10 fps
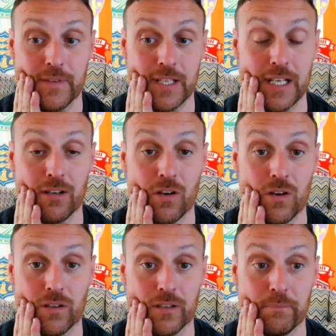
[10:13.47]
near
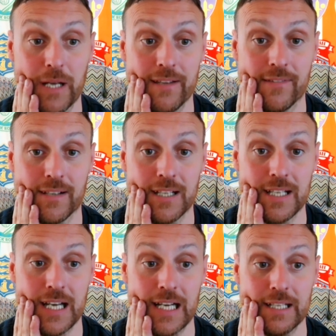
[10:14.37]
corner
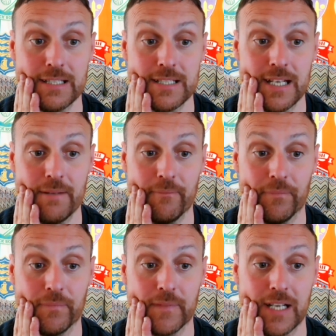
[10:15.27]
basically, and
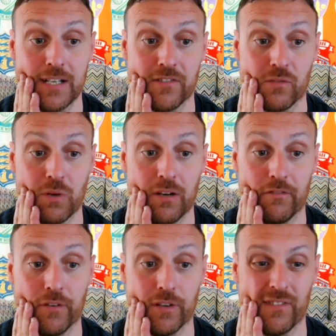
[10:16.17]
Kearns is wrong
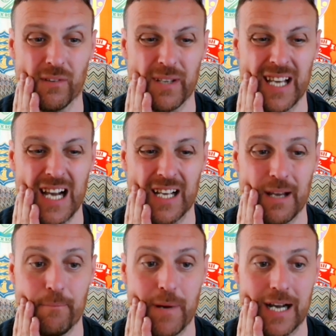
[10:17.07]
footed, so he can't
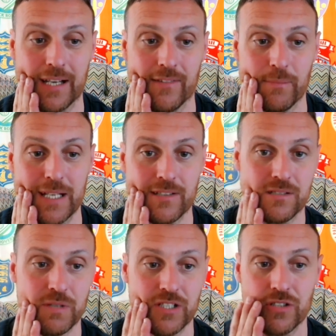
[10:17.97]
get back. He's made the
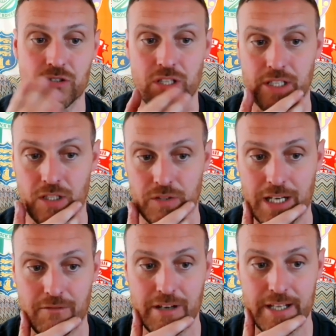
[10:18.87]
switch to try go
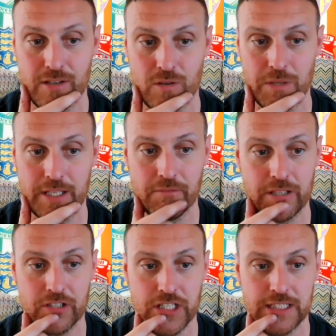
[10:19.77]
that way. Normally,
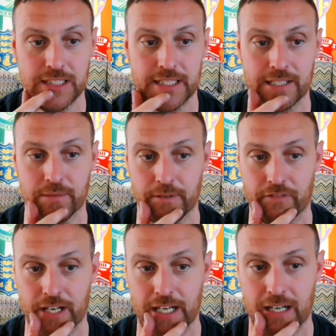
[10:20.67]
with a shot like that, to be
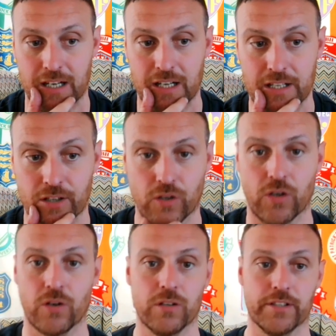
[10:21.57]
fair, you're
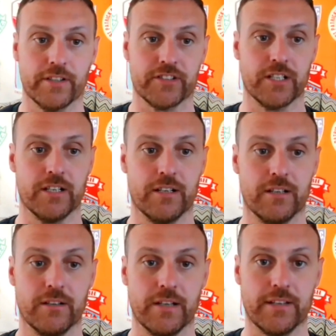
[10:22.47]
curling it
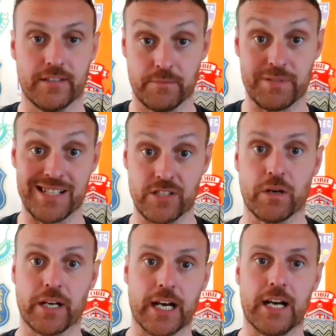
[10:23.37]
into the position
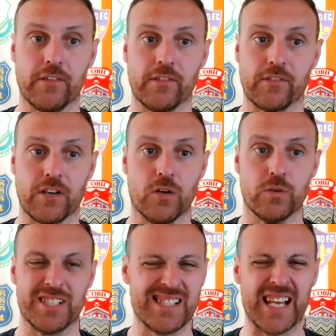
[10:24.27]
where Kearns is
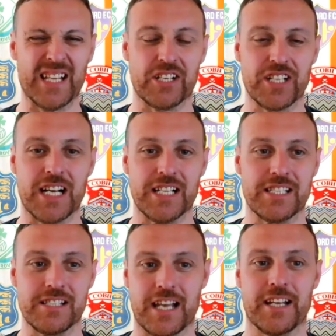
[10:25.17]
going. He's taking a
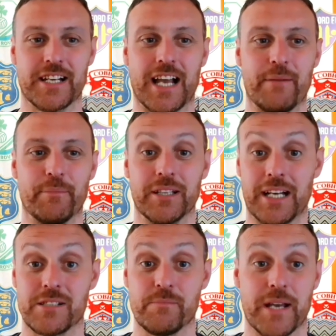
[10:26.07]
chance, he's taking a gamble that
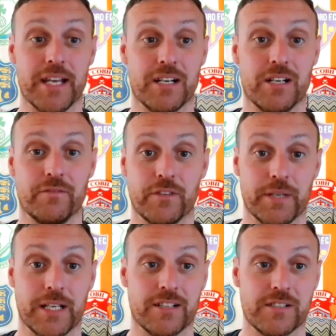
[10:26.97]
hasn't paid off, to
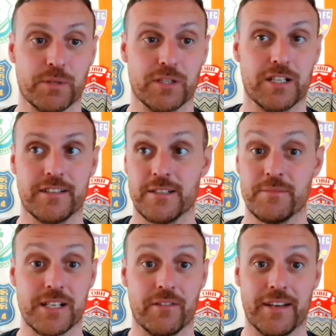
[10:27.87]
be honest. But 9
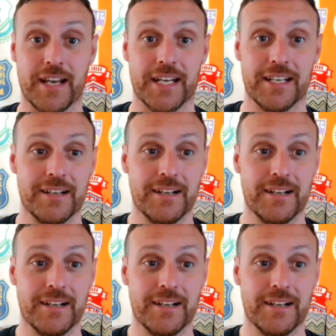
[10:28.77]
times out of 10,